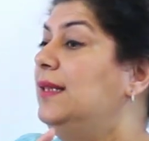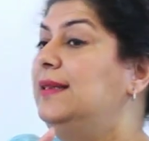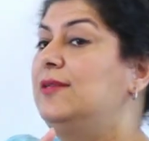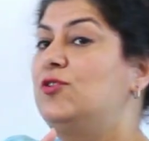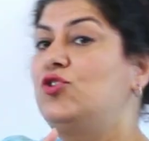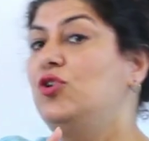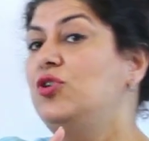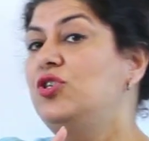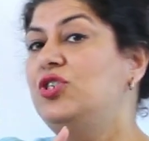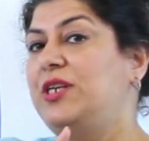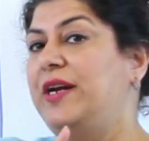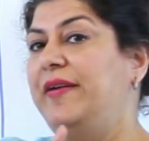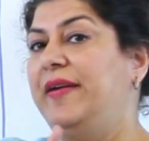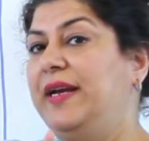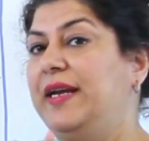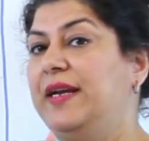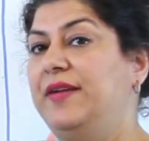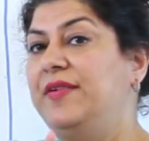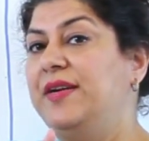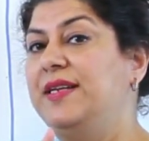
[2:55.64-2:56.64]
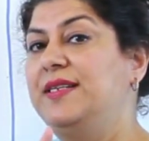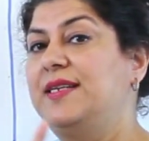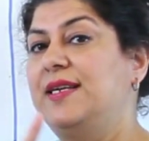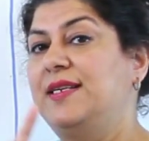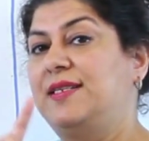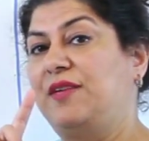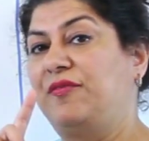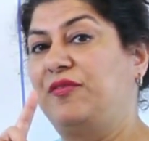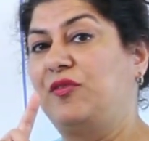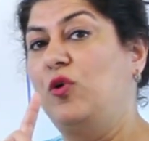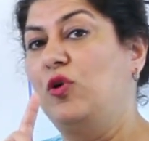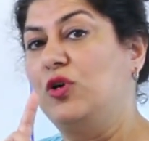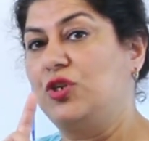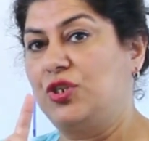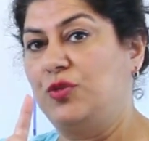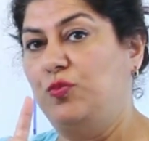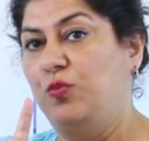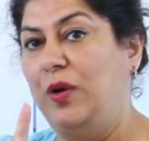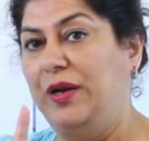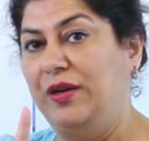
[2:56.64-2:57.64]
So steric hindrance is, of
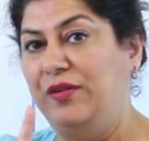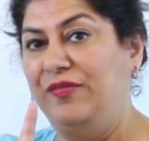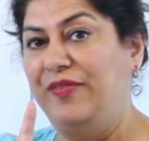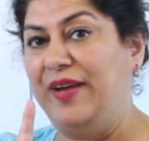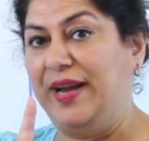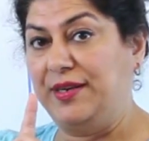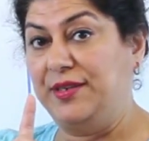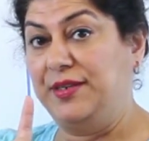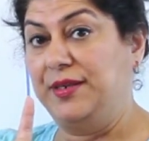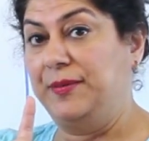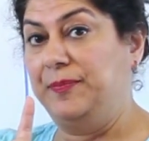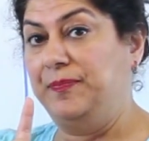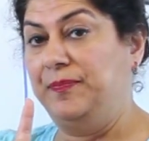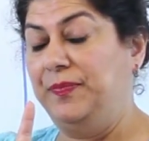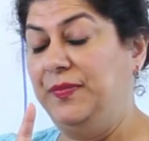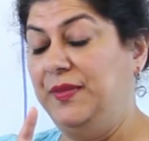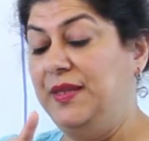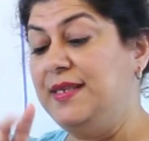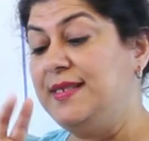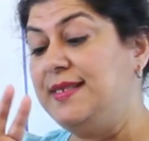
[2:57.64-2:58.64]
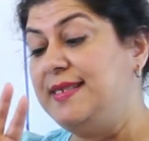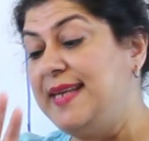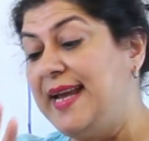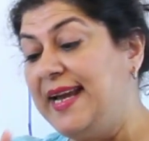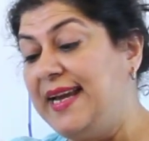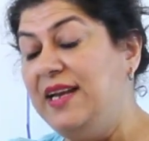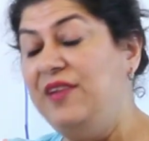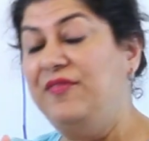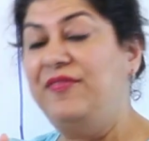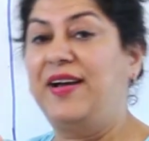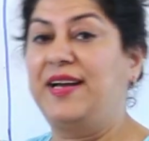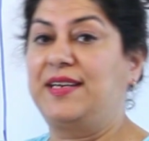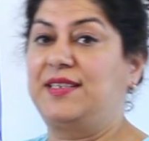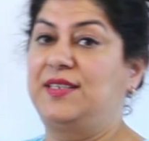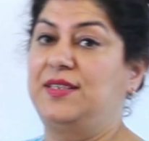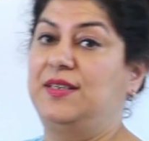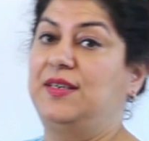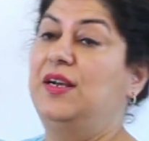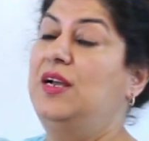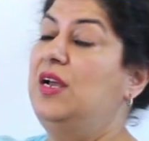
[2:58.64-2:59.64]
course, one factor. The second
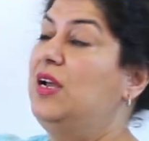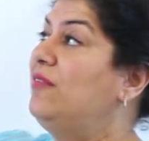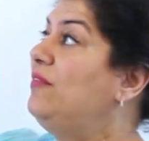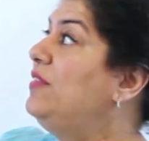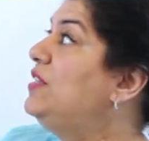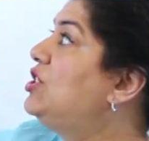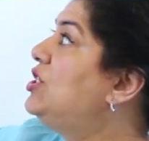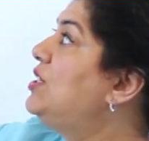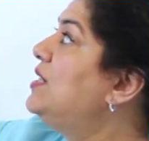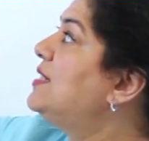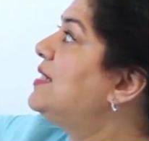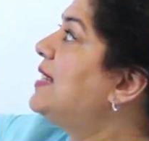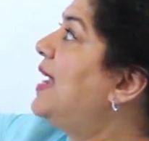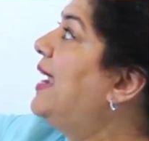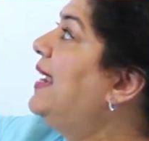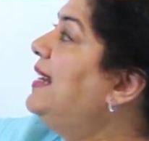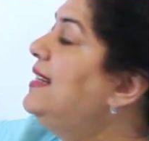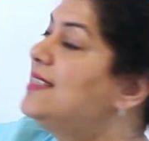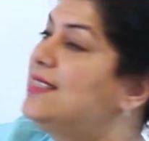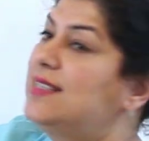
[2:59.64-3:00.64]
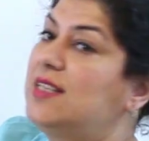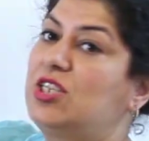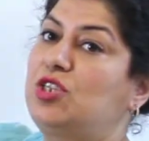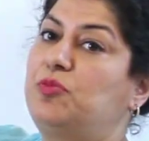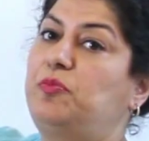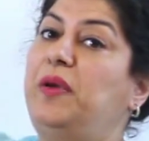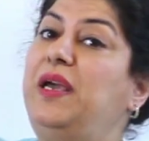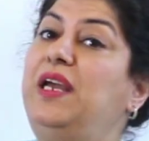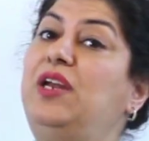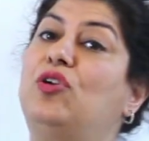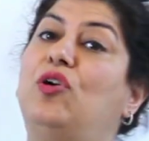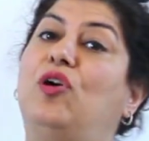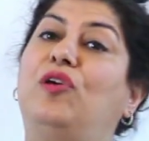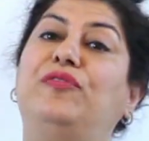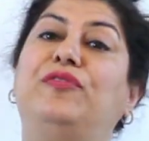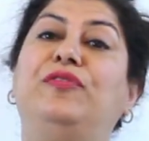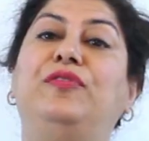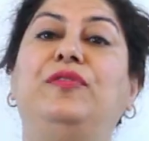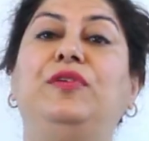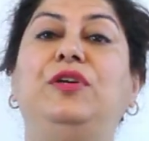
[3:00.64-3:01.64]
factor which decides the speed
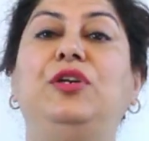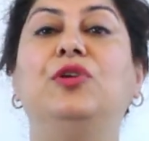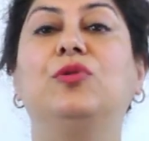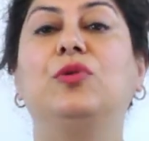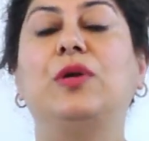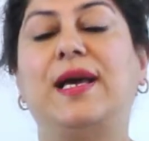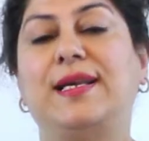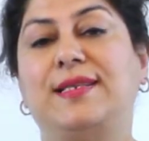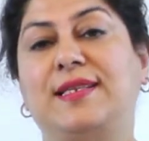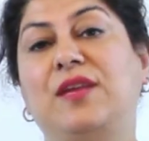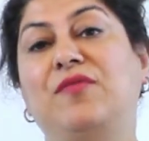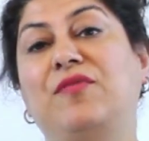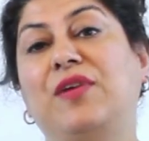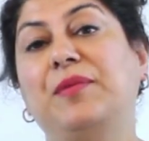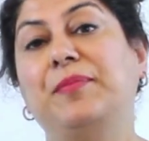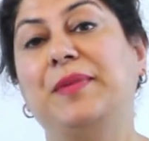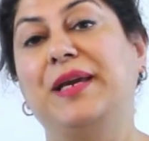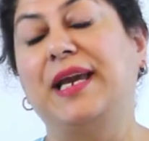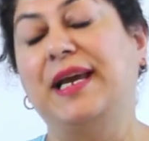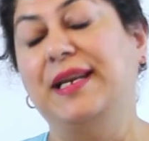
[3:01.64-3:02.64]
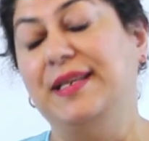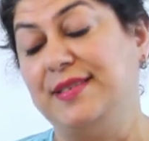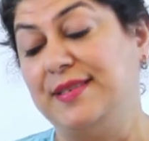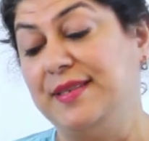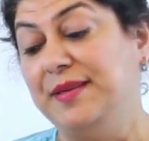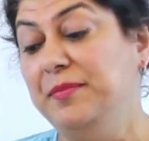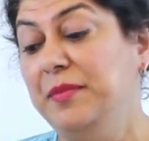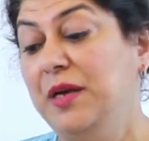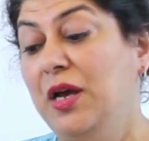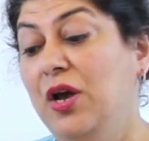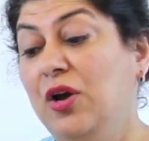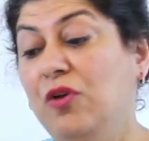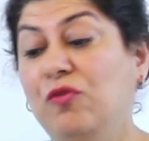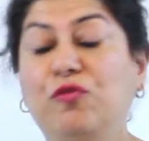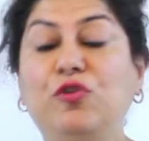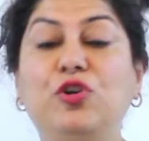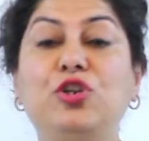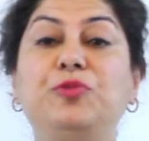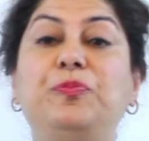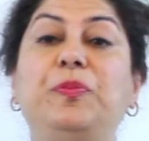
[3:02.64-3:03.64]
of new SN1 mechanism
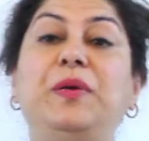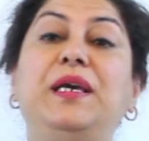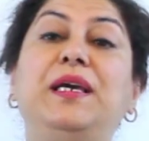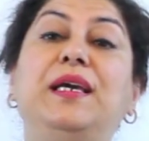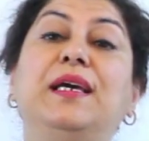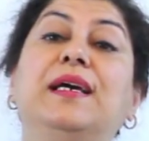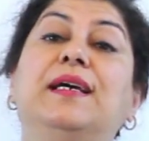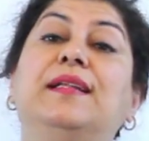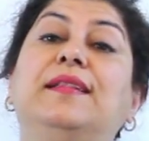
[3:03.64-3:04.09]
would be